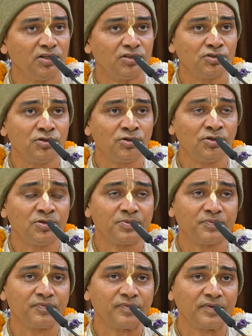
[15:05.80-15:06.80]
So,
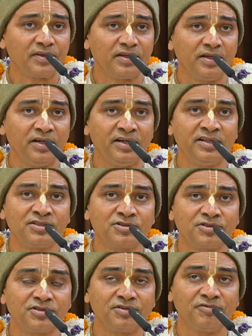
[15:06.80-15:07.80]
it is